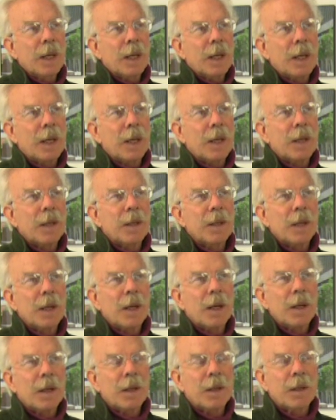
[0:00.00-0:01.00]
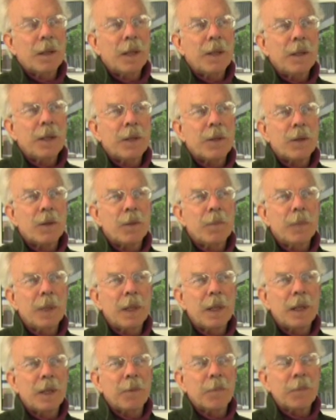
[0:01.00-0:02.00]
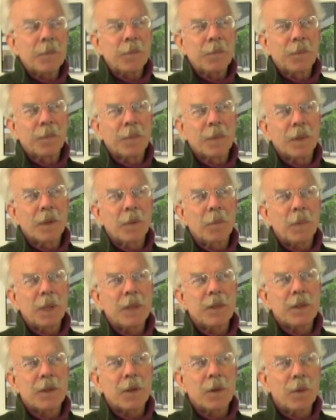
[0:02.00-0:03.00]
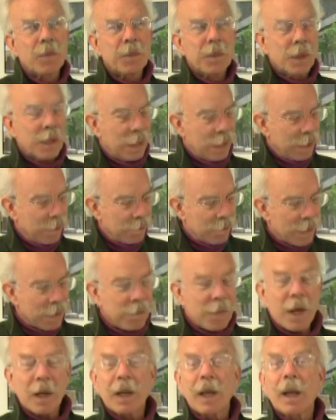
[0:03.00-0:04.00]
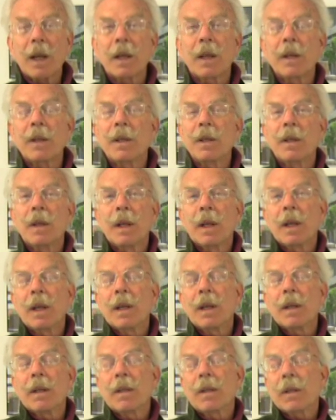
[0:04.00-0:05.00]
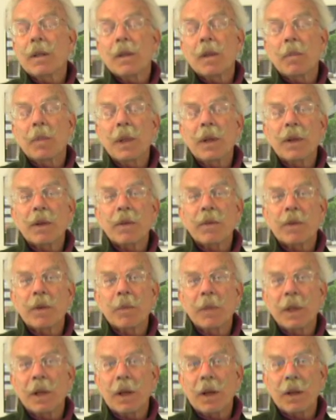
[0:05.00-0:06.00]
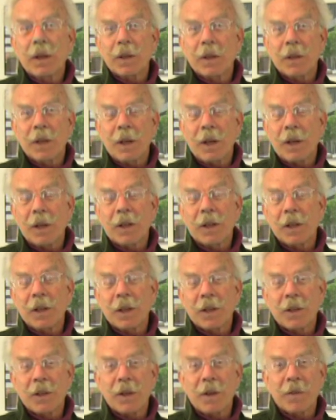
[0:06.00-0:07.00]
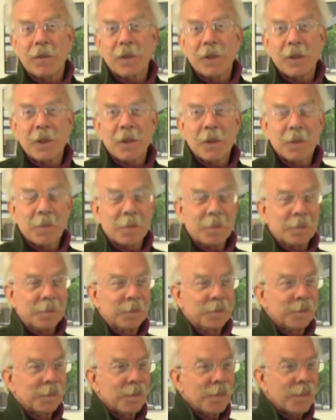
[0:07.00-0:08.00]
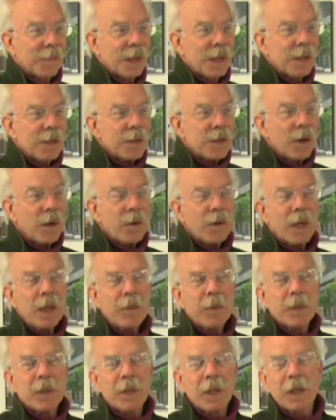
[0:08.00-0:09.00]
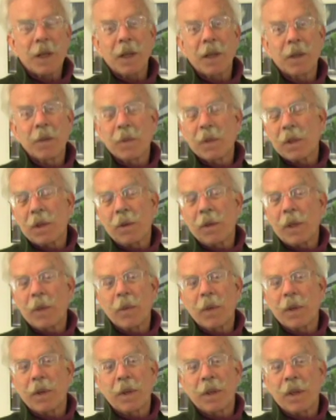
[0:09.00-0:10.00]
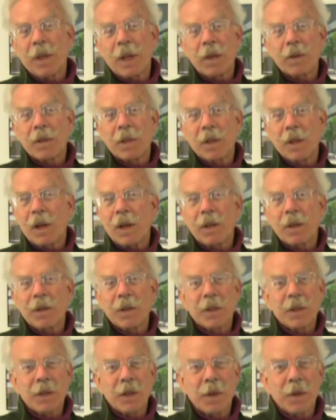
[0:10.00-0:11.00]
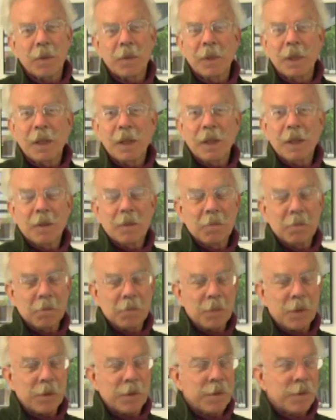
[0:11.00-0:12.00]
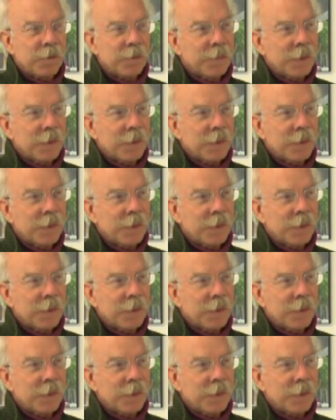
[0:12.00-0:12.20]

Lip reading: And then they told me that my maquette had disappeared from the architect's office. So he was thinking it was only worth $1,000, so poof.